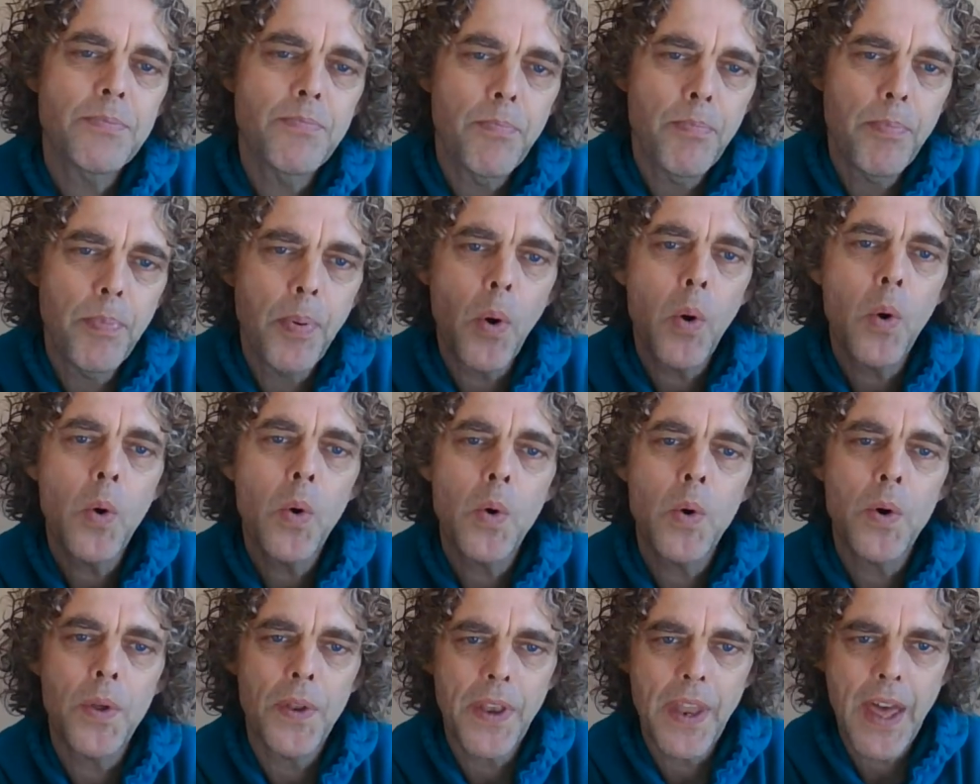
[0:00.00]

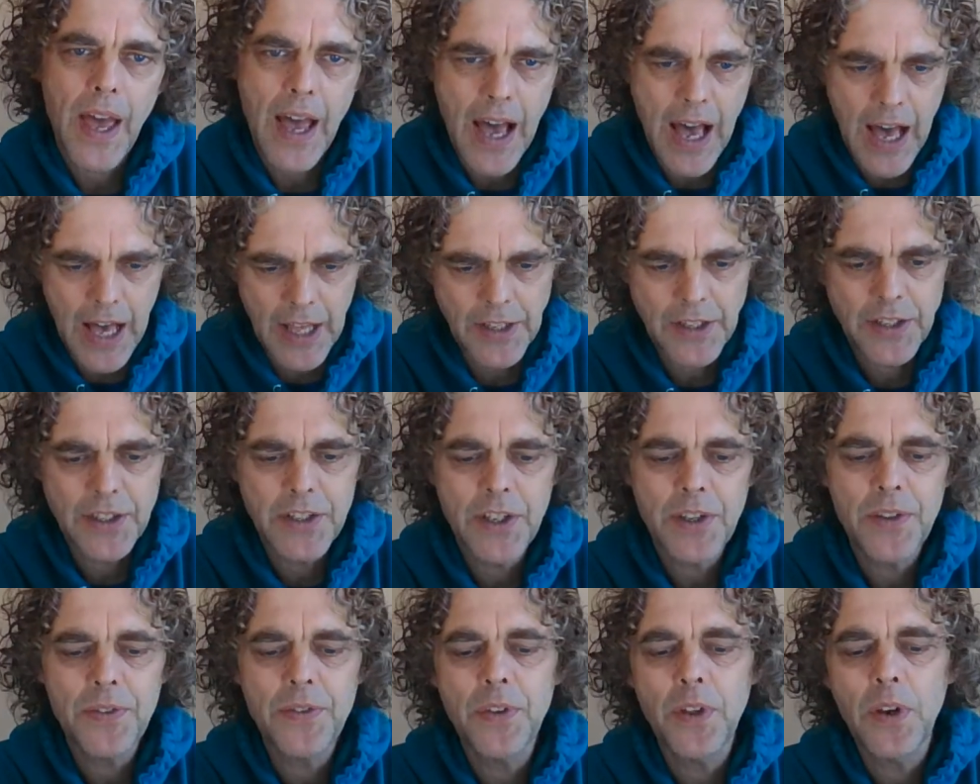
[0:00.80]
born
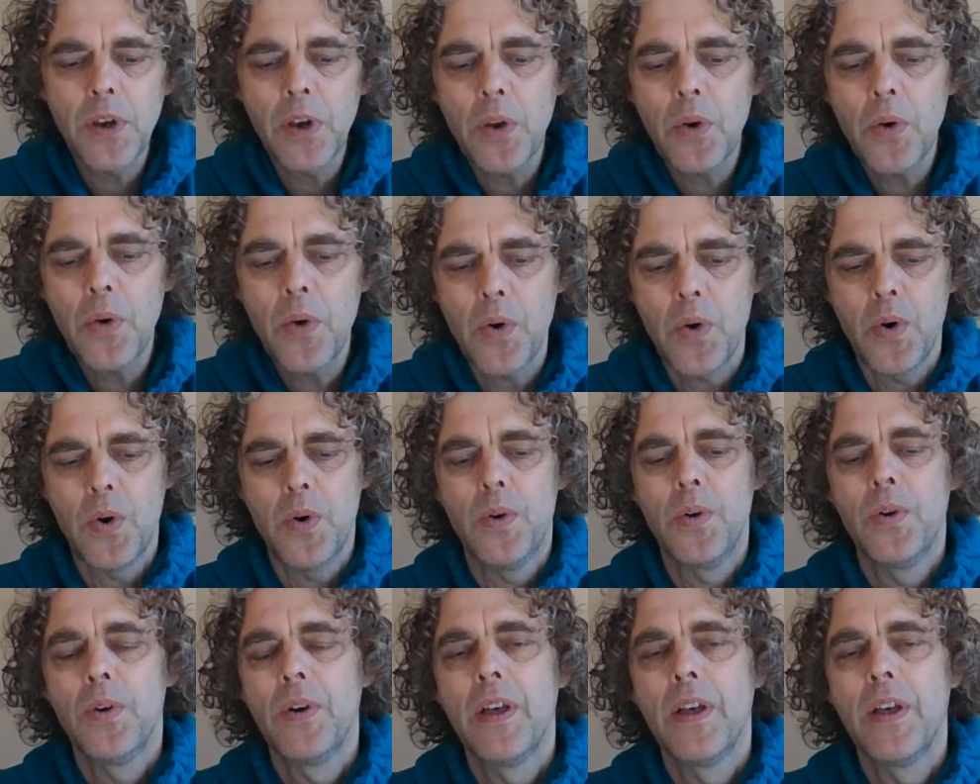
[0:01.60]
under the law.